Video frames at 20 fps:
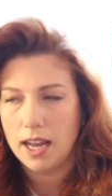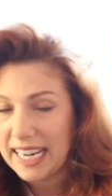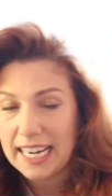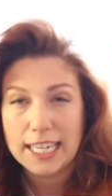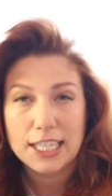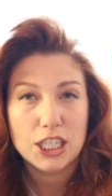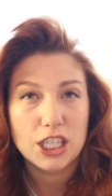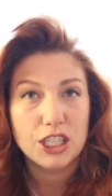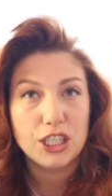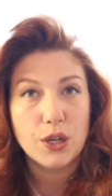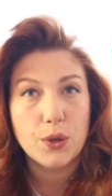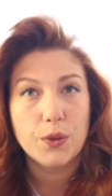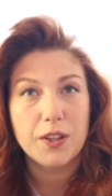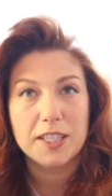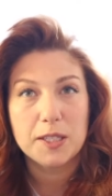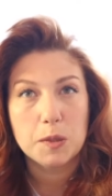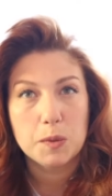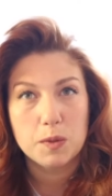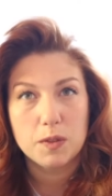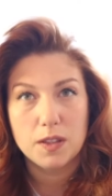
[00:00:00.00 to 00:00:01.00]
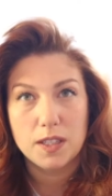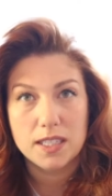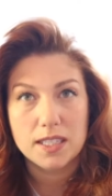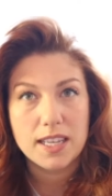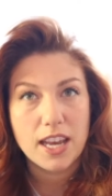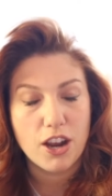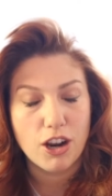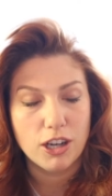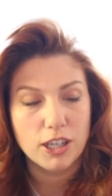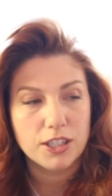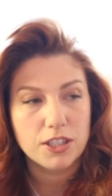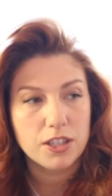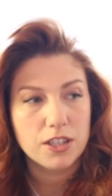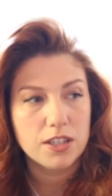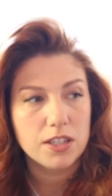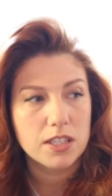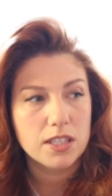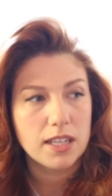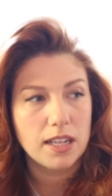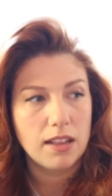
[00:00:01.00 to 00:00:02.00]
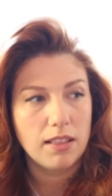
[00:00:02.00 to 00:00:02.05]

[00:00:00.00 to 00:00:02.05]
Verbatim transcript: getting to know these these characters